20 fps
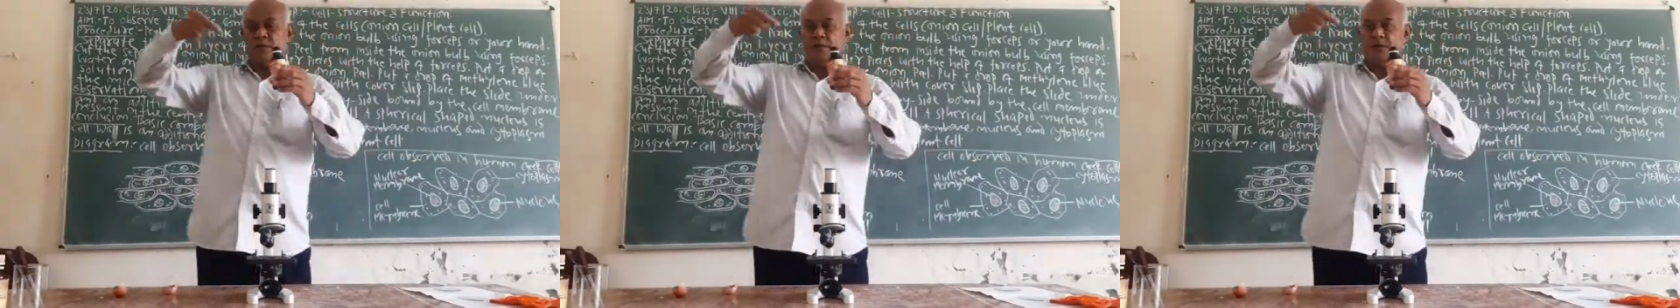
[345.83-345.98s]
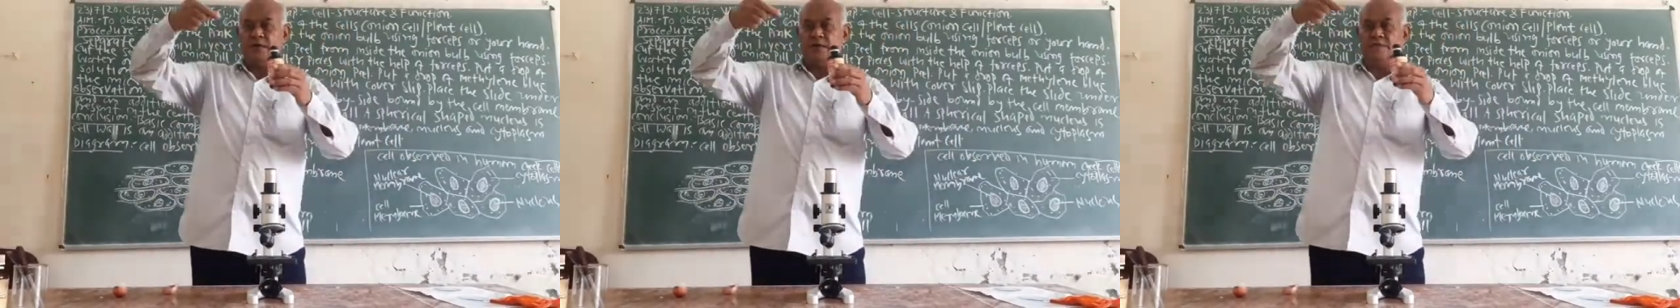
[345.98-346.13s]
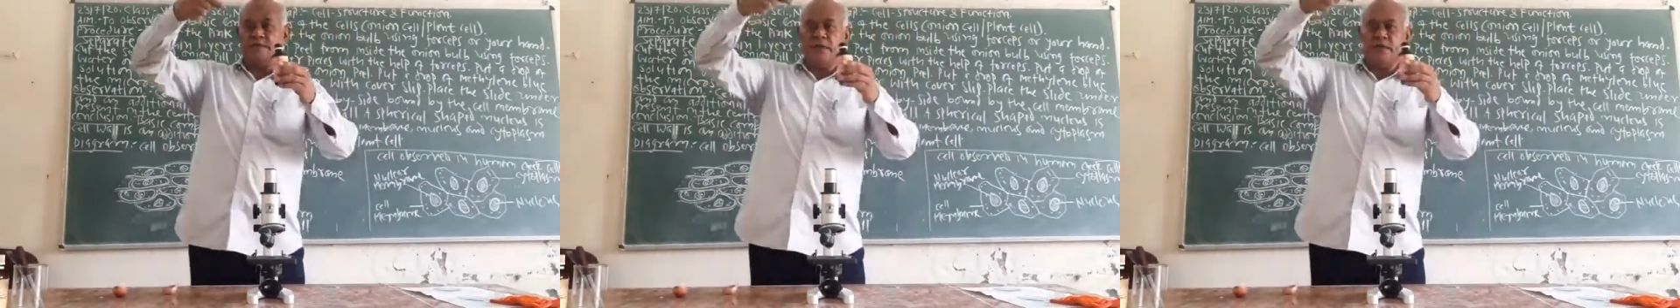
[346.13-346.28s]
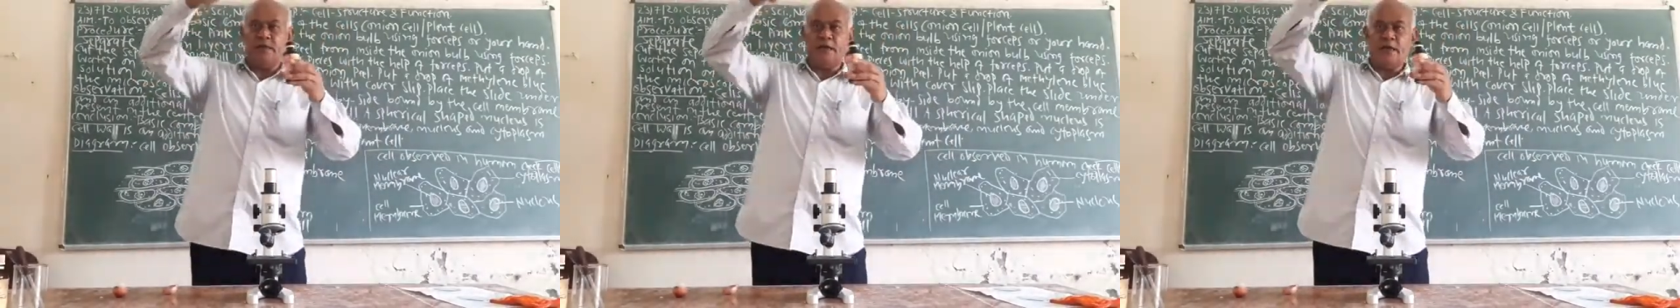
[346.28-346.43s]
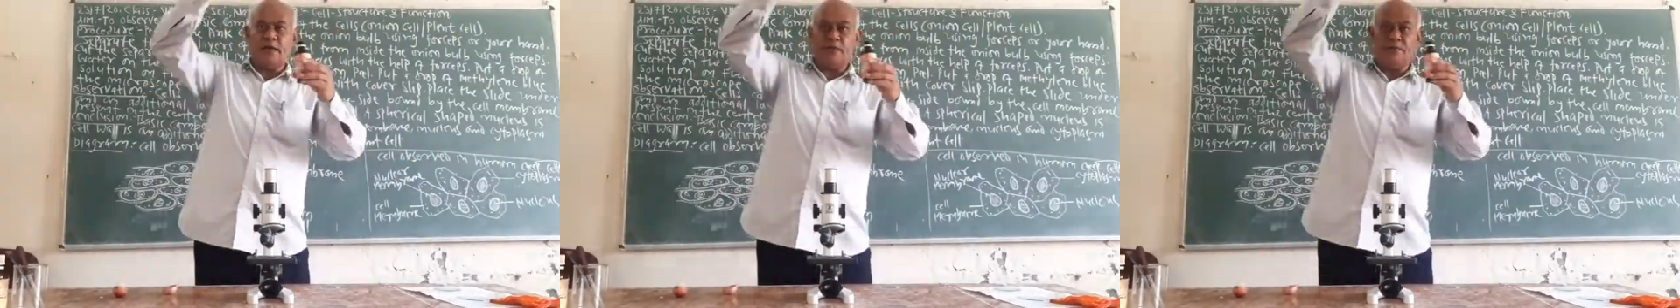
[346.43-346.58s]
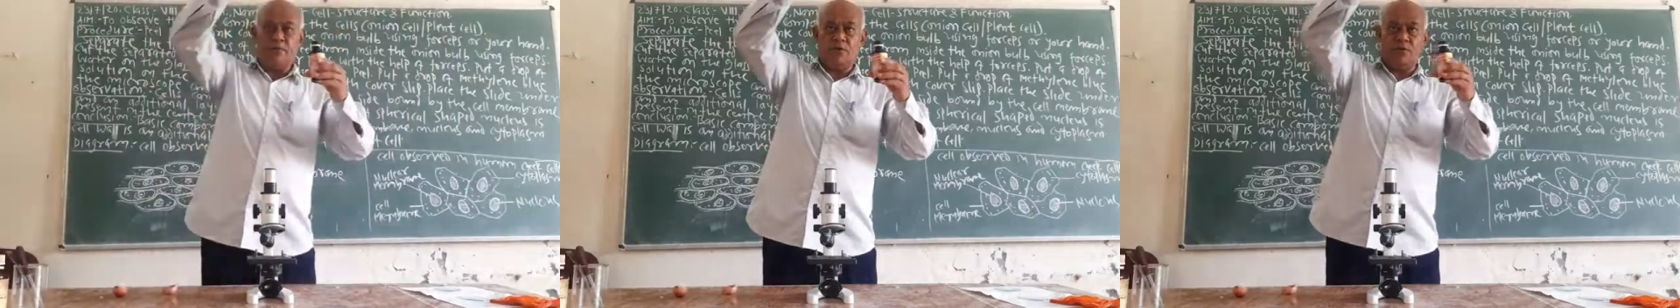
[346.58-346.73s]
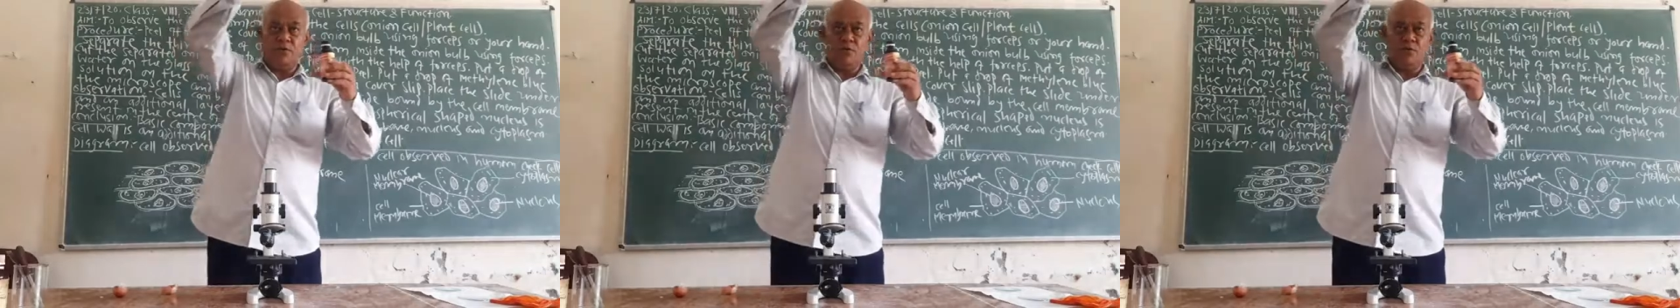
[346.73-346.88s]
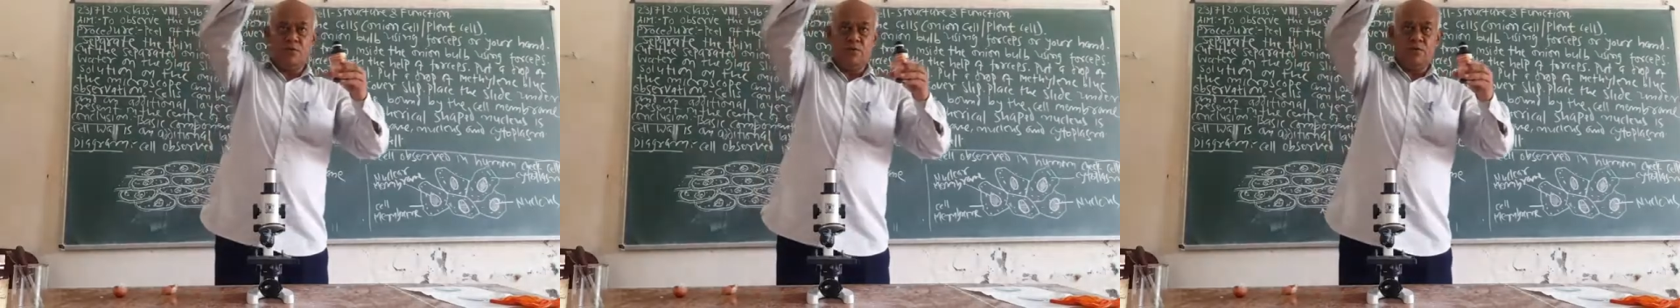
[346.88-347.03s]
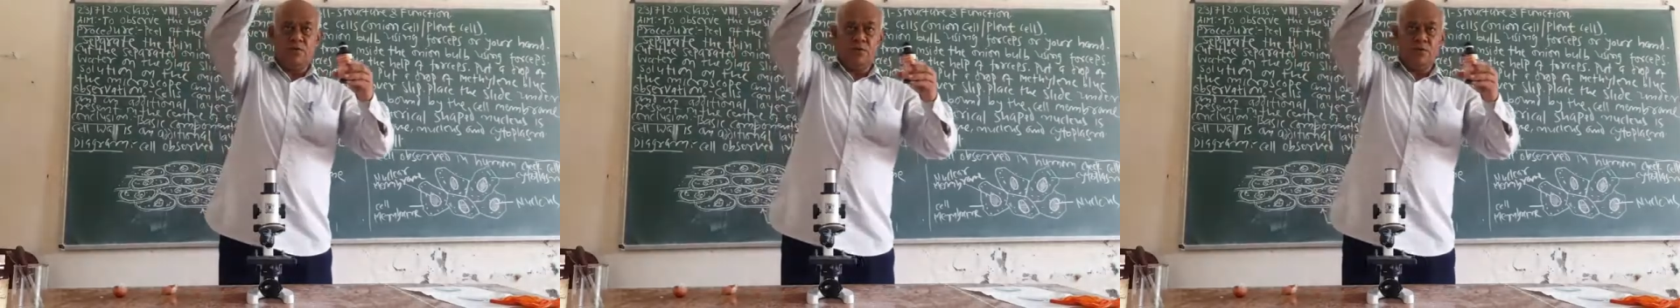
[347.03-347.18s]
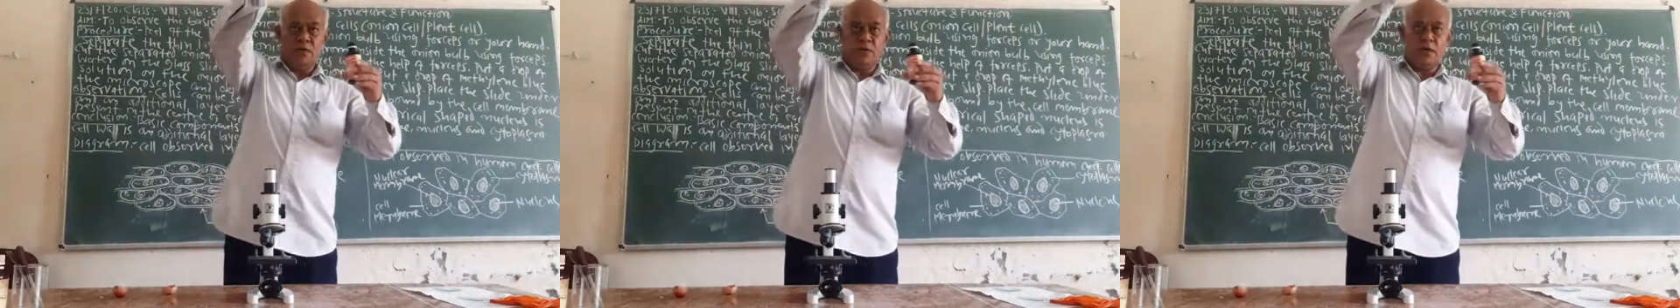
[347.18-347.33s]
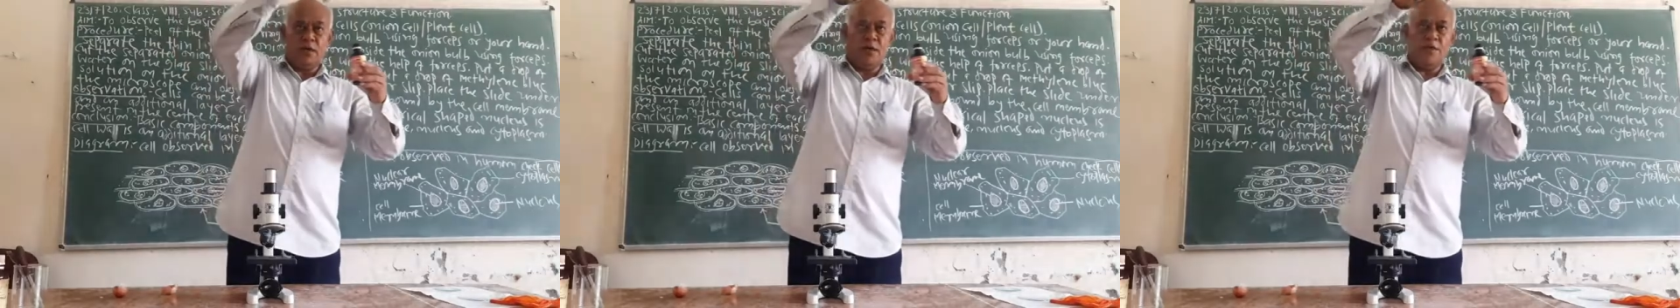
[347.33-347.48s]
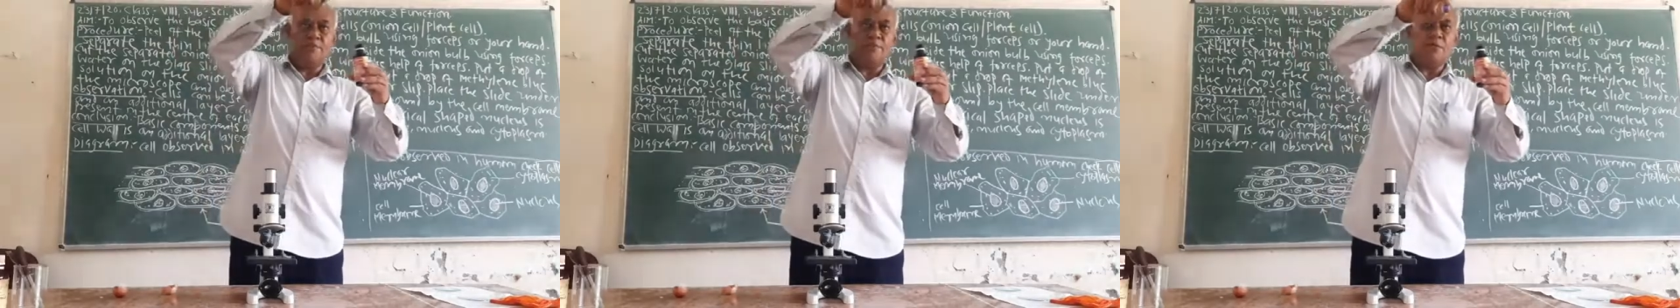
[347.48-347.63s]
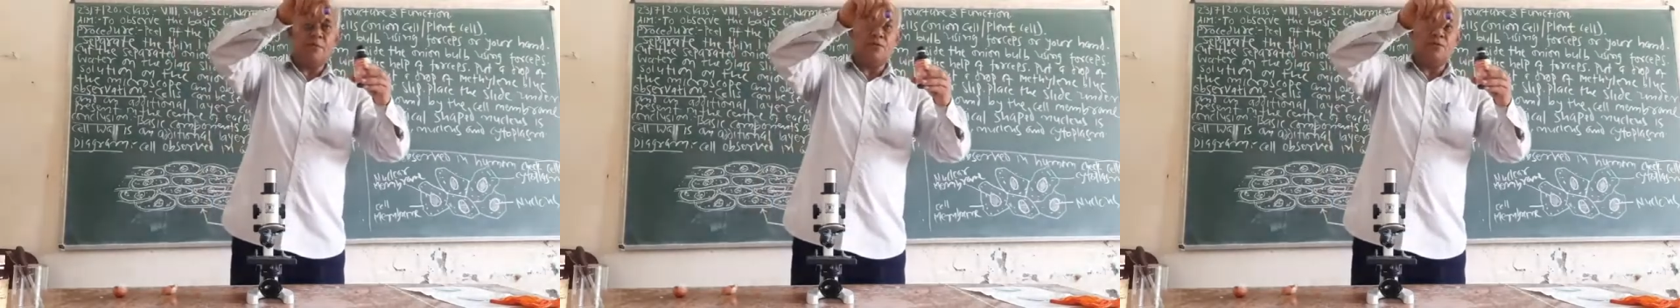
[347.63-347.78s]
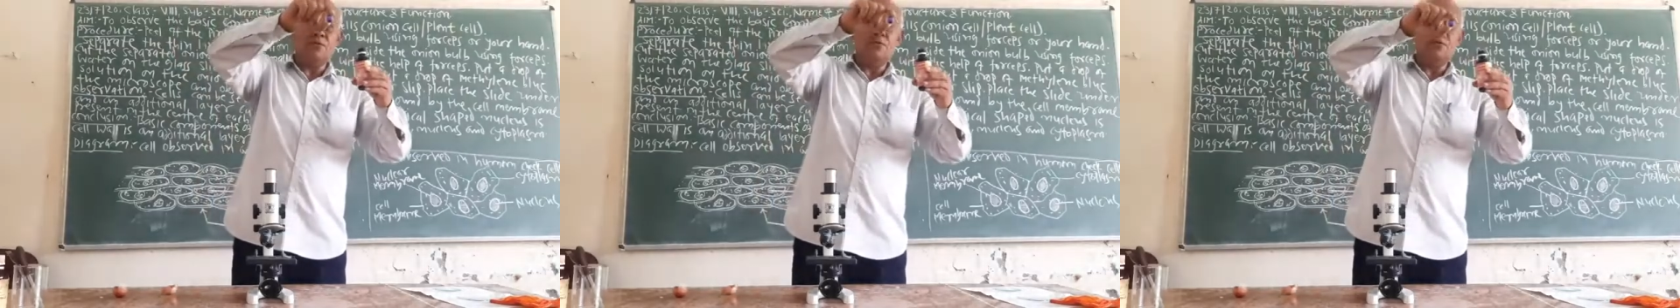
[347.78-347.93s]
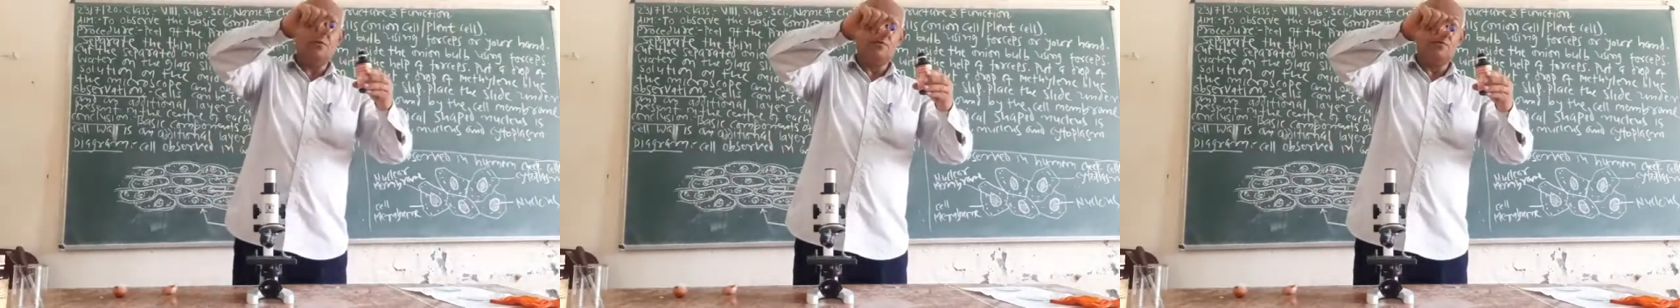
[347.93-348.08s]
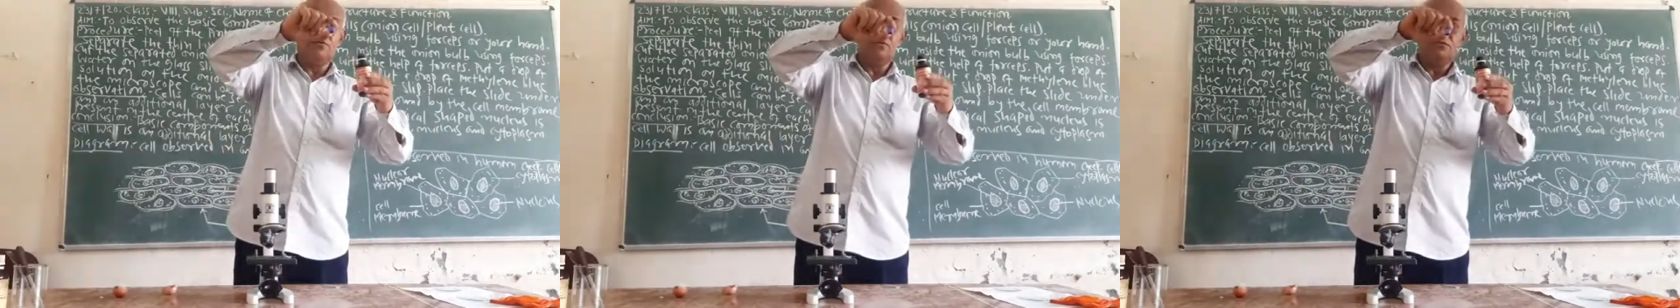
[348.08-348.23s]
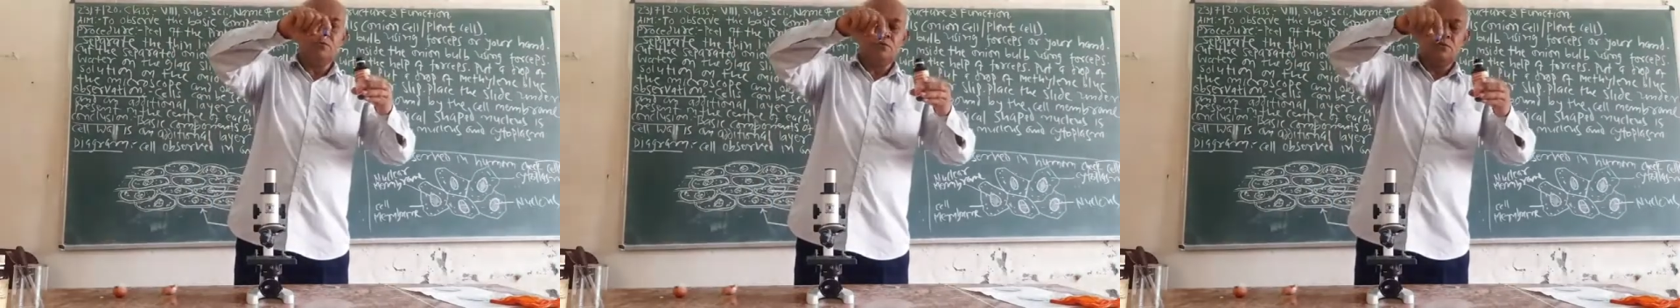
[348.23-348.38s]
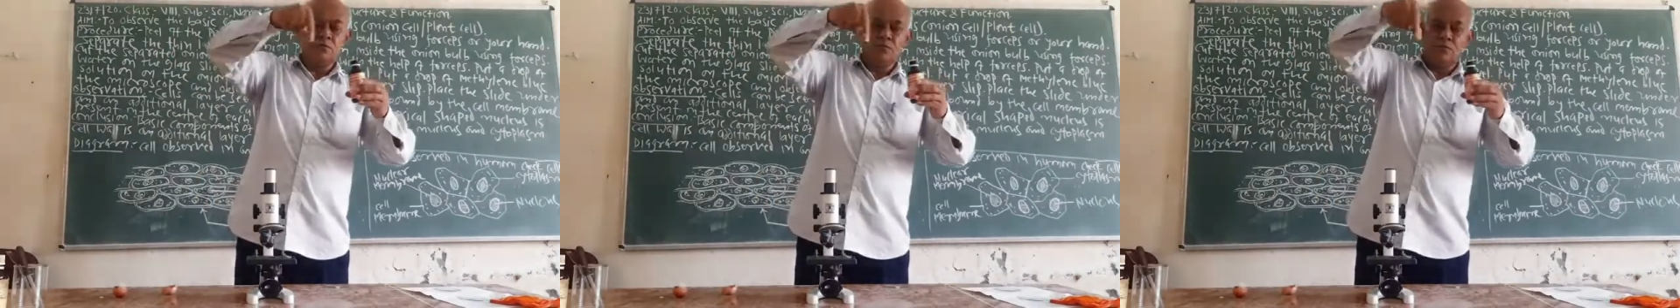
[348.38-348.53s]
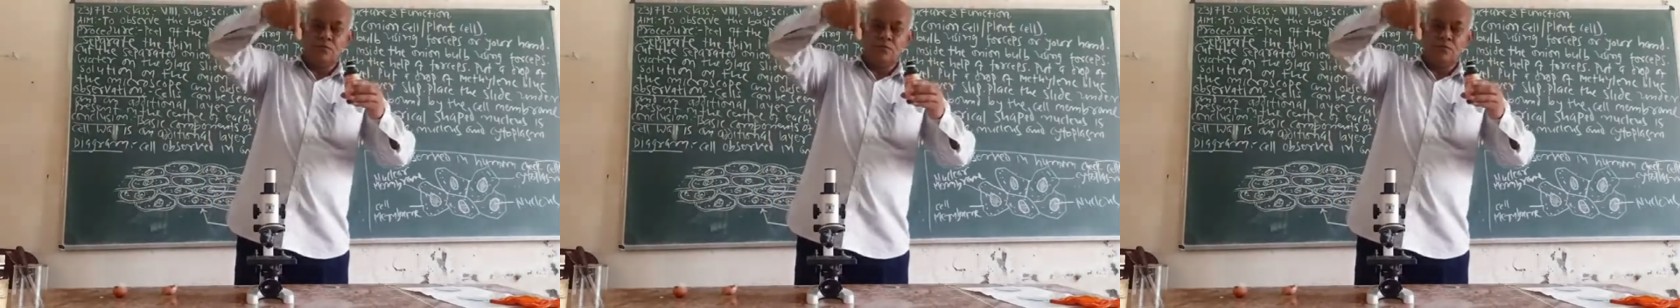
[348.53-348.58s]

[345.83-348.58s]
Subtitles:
this methylene blue, if you